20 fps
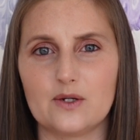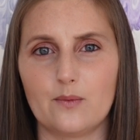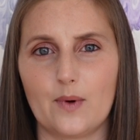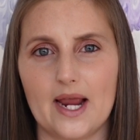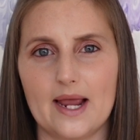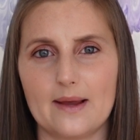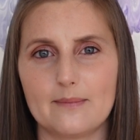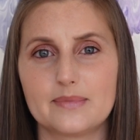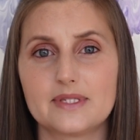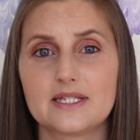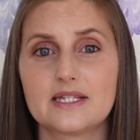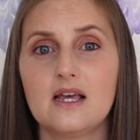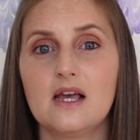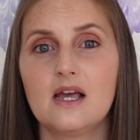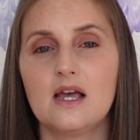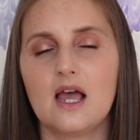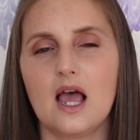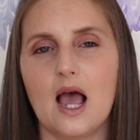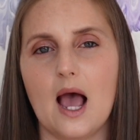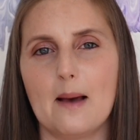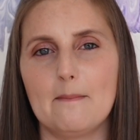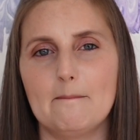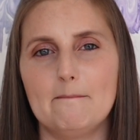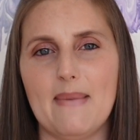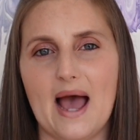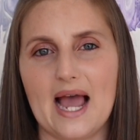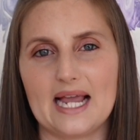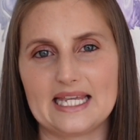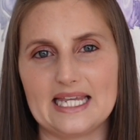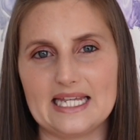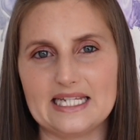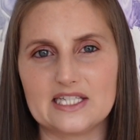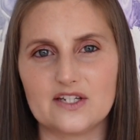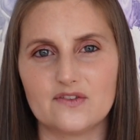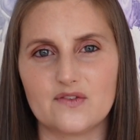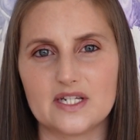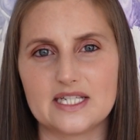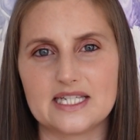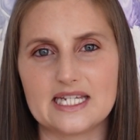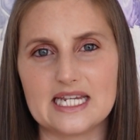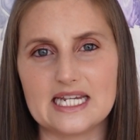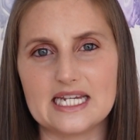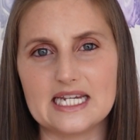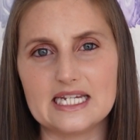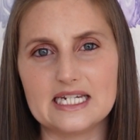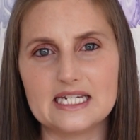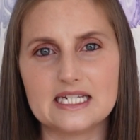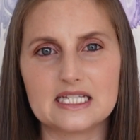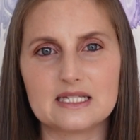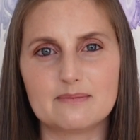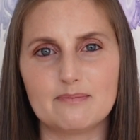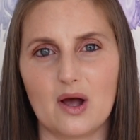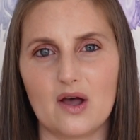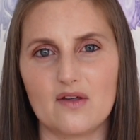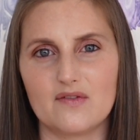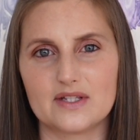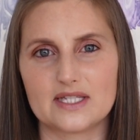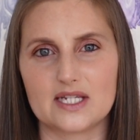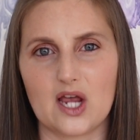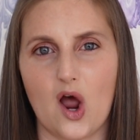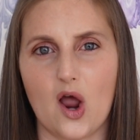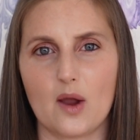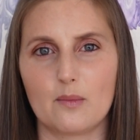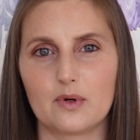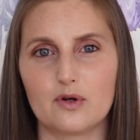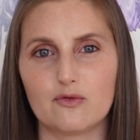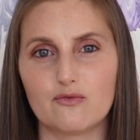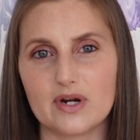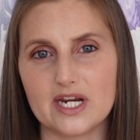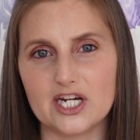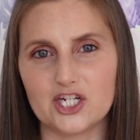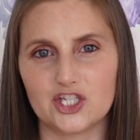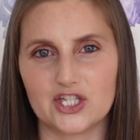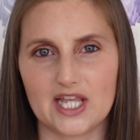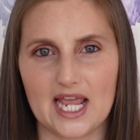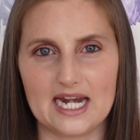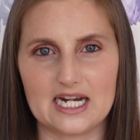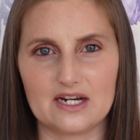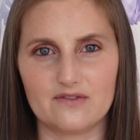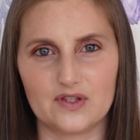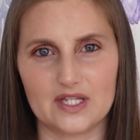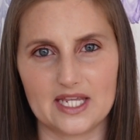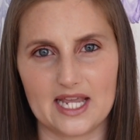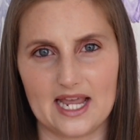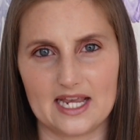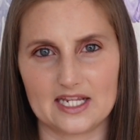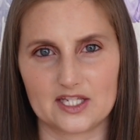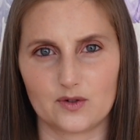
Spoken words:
whips and back into the teens by the time we reach the end of the year.